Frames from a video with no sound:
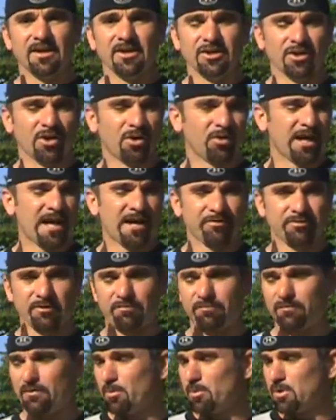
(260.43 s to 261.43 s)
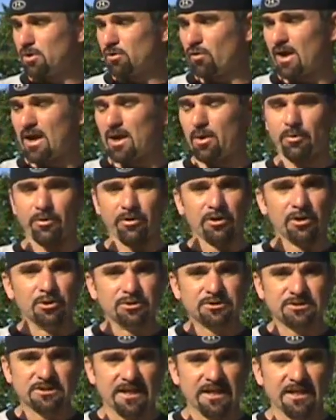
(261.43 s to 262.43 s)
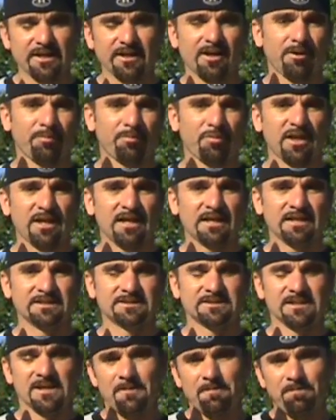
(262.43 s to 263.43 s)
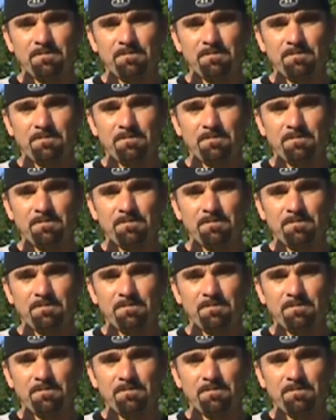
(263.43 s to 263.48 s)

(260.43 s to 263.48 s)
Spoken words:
You don't have to fumble around with loosening up things